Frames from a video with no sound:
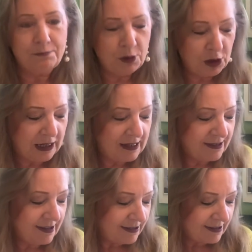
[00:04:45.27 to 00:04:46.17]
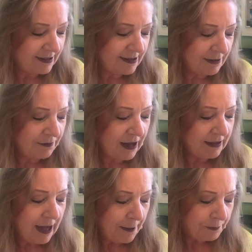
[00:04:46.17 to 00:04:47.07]
burn your incense and stuff like
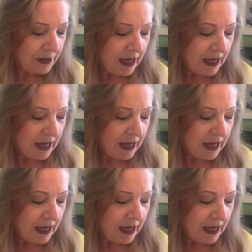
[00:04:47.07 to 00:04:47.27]
that.